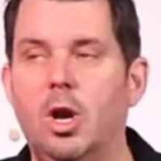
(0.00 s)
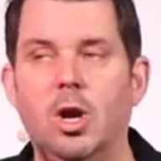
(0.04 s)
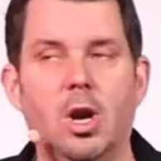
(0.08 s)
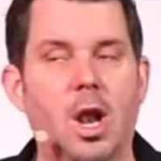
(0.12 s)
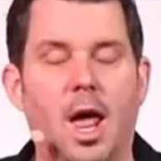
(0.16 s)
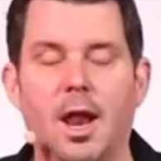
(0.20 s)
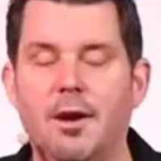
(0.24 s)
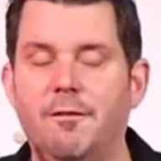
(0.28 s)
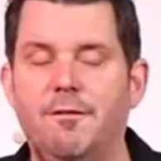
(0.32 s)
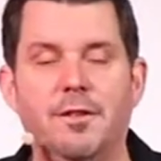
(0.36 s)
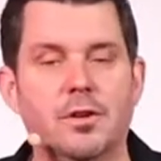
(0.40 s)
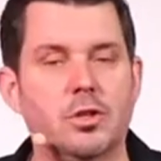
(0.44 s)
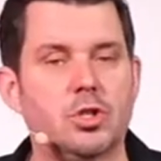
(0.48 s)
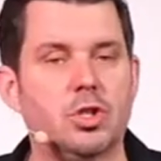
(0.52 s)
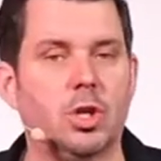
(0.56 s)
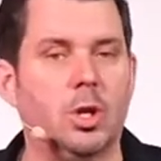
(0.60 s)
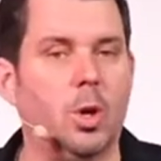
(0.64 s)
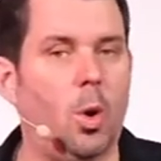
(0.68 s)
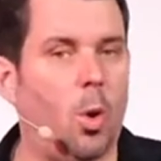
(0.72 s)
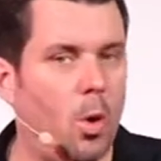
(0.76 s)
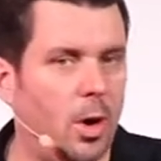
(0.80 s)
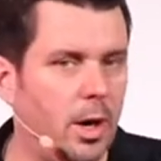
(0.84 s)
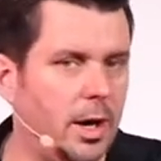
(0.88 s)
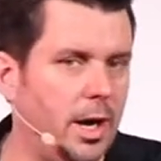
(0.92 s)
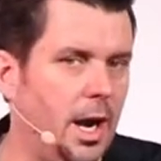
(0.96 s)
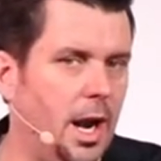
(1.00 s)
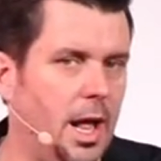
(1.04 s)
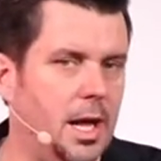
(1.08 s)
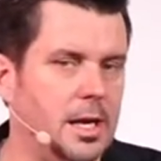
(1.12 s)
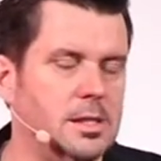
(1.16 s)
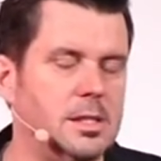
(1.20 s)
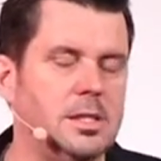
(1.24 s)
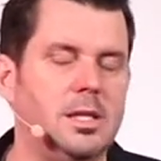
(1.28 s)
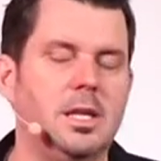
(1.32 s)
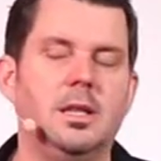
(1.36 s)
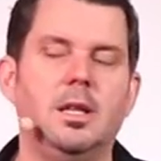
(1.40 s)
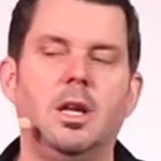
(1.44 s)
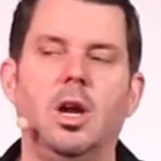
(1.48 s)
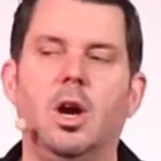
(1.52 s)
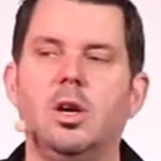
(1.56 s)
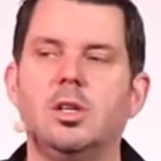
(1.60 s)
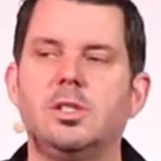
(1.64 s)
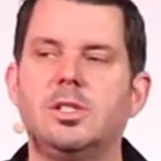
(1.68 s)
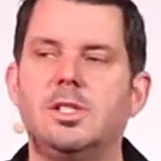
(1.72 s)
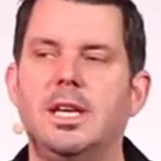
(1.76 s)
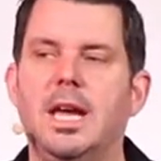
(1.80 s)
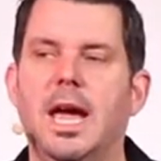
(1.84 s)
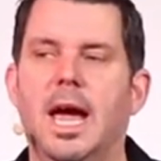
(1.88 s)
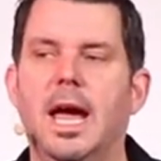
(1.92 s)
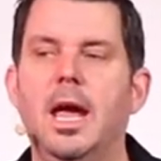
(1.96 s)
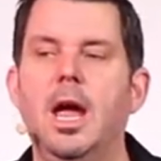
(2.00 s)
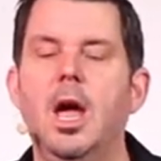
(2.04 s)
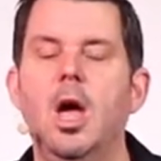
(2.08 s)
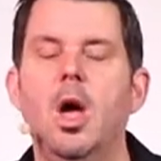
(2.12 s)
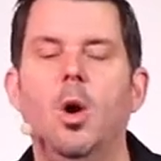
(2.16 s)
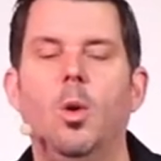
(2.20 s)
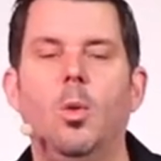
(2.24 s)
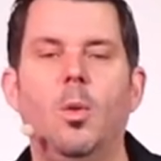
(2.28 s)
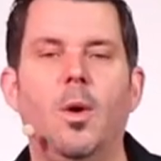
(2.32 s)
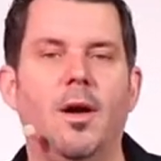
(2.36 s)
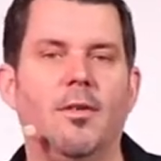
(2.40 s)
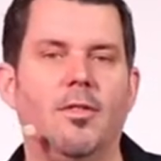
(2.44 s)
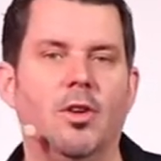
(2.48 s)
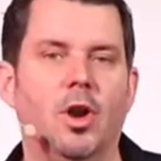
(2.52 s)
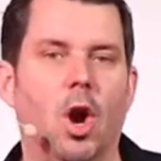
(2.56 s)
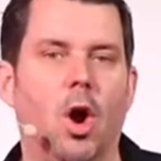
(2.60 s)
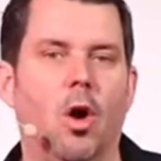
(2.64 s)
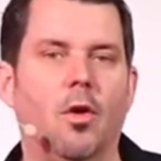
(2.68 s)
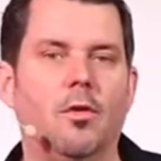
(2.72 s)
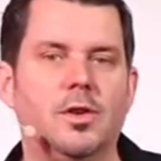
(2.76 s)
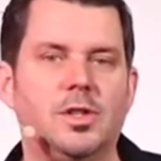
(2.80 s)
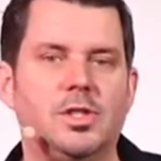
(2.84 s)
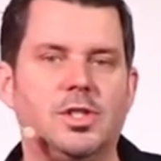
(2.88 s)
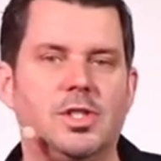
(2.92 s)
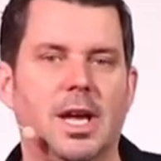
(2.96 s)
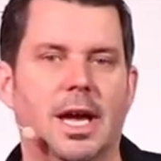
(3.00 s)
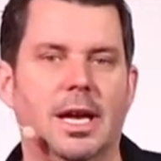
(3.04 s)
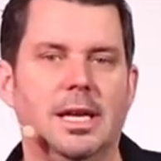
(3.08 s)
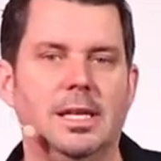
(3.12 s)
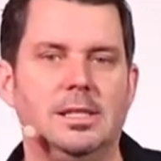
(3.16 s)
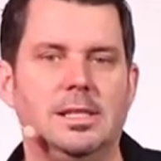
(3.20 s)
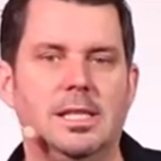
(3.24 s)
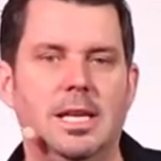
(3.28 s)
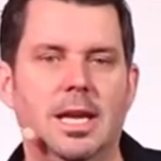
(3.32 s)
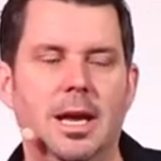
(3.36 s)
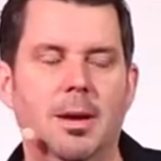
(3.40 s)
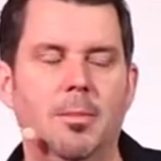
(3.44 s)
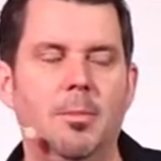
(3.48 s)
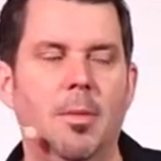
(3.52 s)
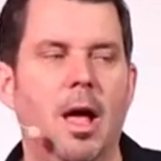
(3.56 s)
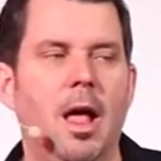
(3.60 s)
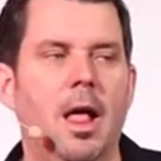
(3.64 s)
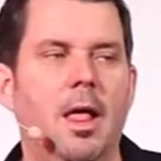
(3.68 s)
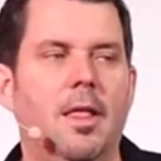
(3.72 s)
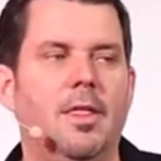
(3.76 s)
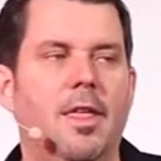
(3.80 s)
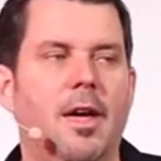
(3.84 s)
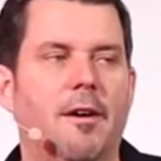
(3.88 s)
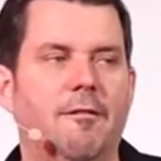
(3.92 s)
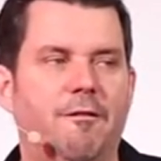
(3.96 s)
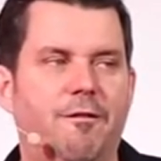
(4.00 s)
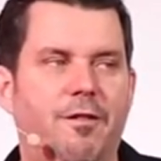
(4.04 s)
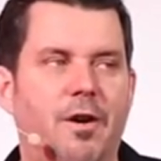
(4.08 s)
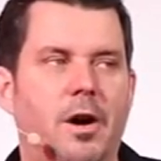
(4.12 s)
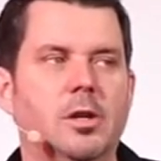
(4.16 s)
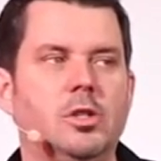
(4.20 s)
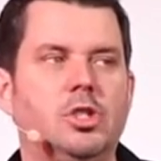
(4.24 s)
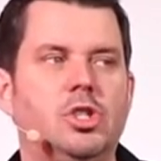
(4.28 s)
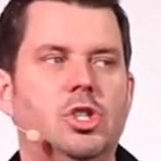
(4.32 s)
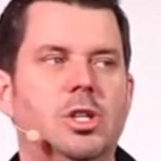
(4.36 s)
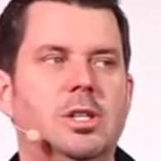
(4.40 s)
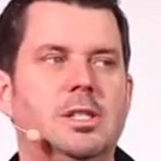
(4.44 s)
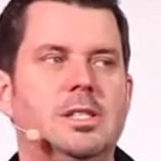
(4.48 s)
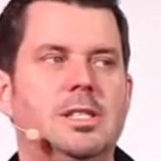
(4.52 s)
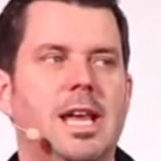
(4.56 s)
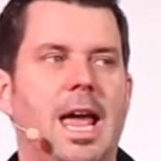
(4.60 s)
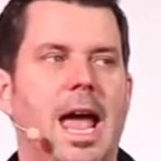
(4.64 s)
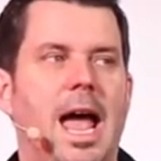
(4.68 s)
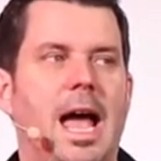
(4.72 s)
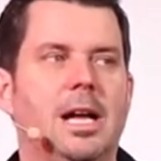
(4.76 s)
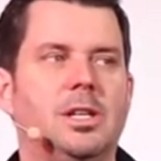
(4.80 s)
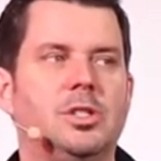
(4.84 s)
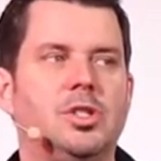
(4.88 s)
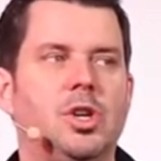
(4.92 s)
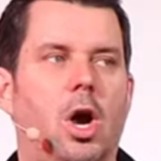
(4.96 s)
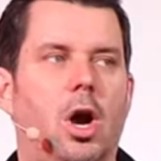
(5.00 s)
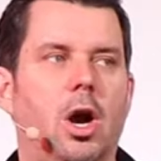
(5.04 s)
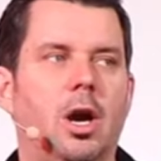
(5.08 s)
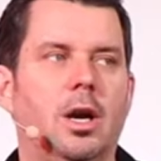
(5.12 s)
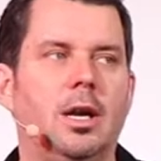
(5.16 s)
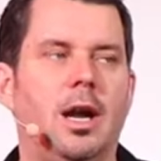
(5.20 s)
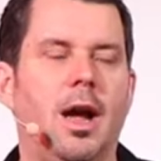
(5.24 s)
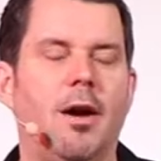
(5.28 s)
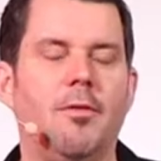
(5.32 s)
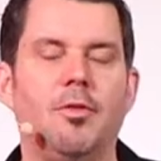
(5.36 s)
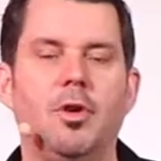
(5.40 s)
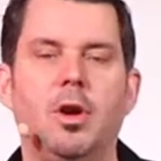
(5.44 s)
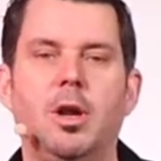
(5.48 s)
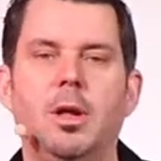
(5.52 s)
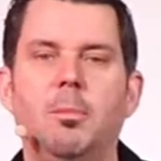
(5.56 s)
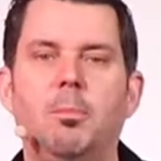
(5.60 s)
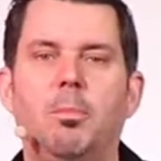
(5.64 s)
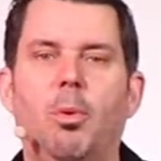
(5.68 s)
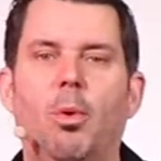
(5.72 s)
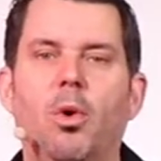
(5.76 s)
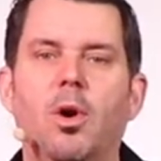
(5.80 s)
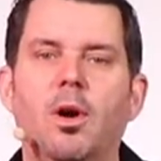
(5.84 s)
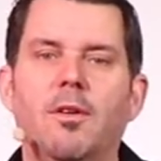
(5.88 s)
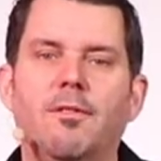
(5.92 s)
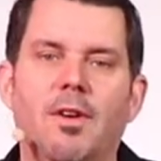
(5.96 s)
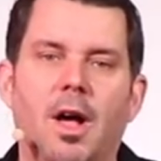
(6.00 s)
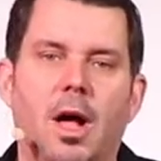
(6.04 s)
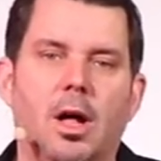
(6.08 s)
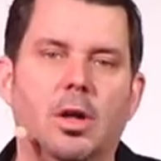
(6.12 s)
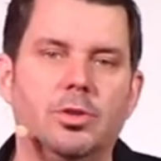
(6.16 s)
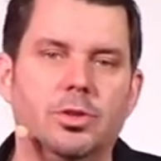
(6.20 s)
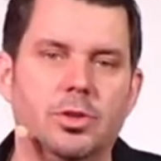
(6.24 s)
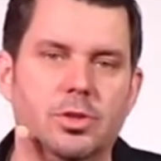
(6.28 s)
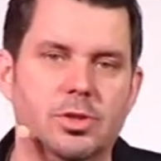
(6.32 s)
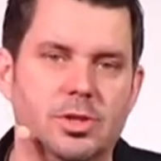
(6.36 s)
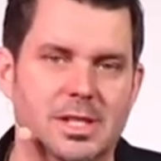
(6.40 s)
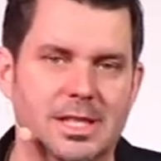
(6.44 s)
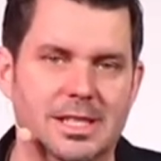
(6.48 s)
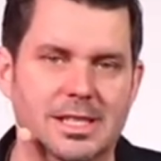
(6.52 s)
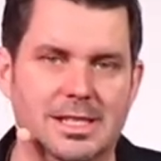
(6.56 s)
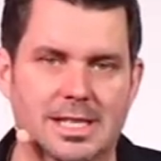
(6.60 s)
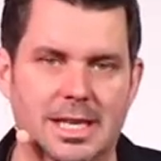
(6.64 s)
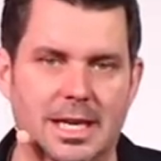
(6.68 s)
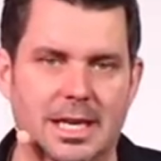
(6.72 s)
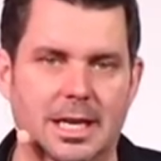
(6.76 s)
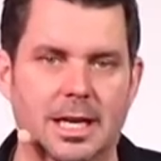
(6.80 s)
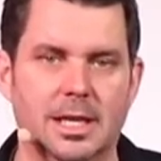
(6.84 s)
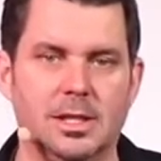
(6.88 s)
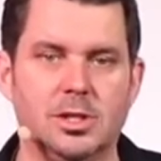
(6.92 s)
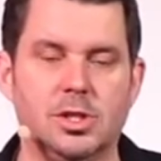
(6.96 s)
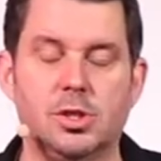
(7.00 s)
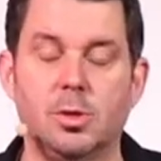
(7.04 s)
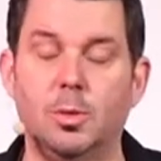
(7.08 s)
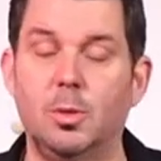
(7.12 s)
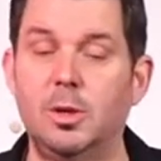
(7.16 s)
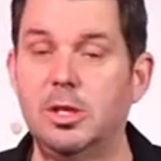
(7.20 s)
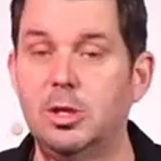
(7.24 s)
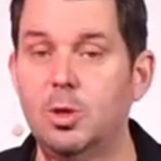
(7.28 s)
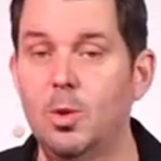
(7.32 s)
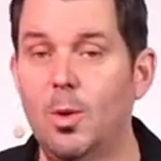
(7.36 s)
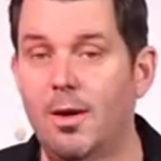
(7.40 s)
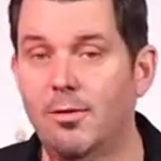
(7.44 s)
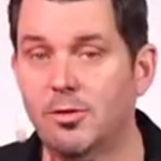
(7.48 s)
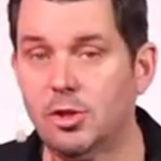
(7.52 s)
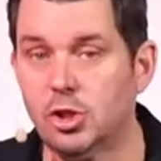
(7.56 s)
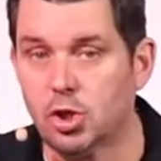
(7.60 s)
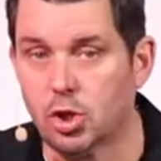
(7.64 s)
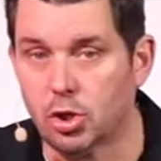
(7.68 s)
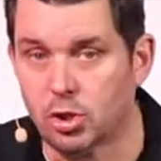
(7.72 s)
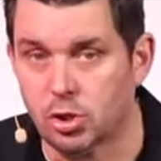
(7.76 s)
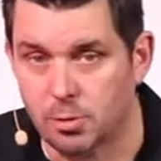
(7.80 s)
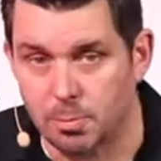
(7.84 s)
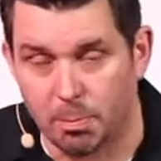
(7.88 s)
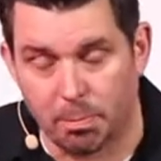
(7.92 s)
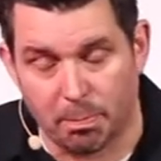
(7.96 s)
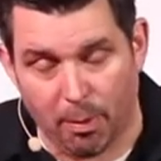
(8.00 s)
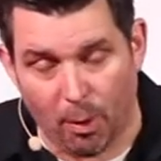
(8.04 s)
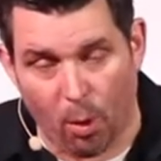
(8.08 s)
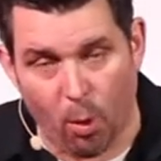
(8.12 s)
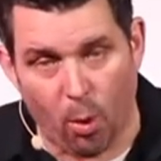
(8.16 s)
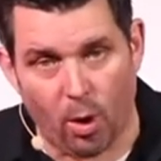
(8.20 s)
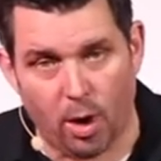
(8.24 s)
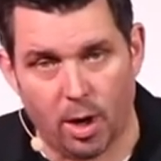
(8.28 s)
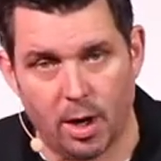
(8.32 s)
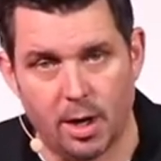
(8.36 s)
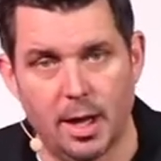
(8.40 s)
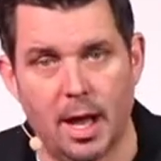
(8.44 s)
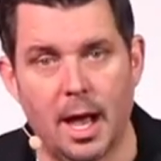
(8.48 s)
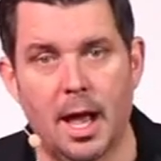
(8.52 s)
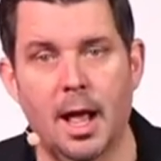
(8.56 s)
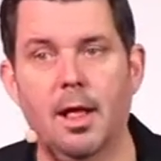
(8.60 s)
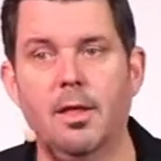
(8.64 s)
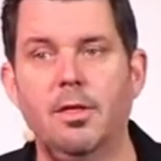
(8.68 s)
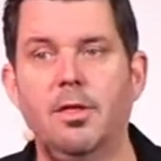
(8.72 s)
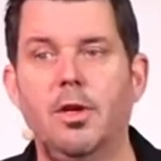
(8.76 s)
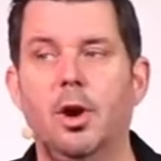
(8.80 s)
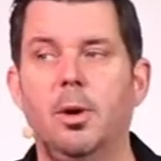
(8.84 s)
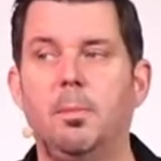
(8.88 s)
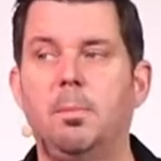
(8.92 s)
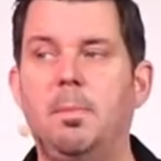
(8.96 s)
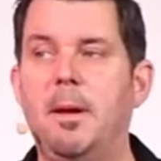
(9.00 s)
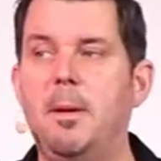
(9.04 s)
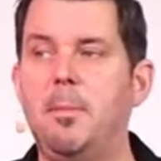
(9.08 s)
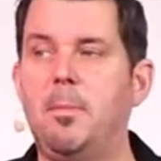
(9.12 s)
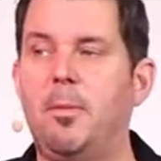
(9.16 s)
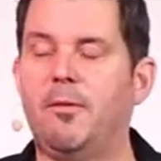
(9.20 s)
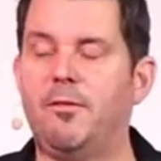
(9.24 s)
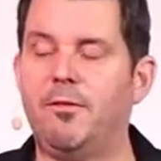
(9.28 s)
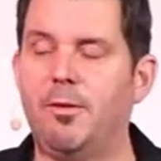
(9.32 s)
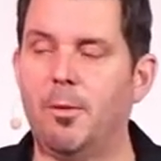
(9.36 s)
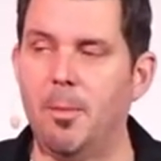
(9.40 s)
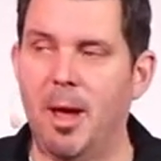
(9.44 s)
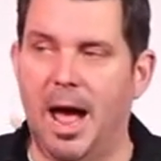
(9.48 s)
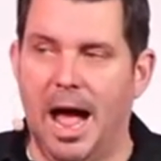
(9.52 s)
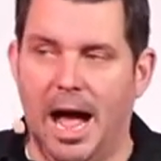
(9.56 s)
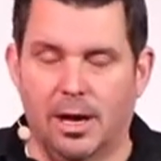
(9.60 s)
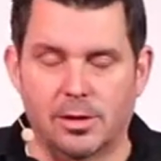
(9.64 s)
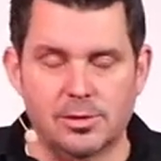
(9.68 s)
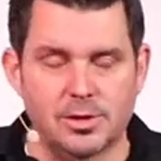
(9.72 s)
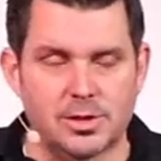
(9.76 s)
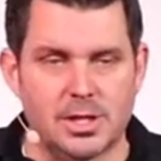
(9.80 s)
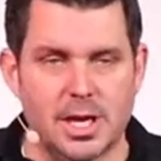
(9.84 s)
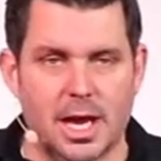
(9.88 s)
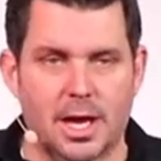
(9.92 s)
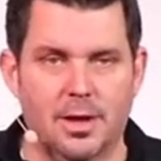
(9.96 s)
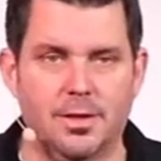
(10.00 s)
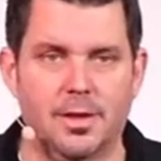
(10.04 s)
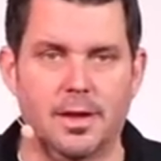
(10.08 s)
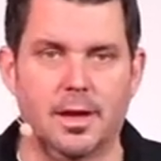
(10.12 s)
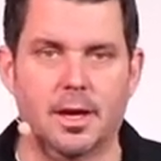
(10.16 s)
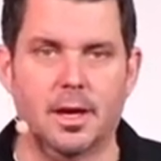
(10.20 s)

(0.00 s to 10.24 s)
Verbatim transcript: we are not officially organized in the RCA. We have an oversight team that functions as our governing board of elders and deacons. So we do have a church board. There are people from outside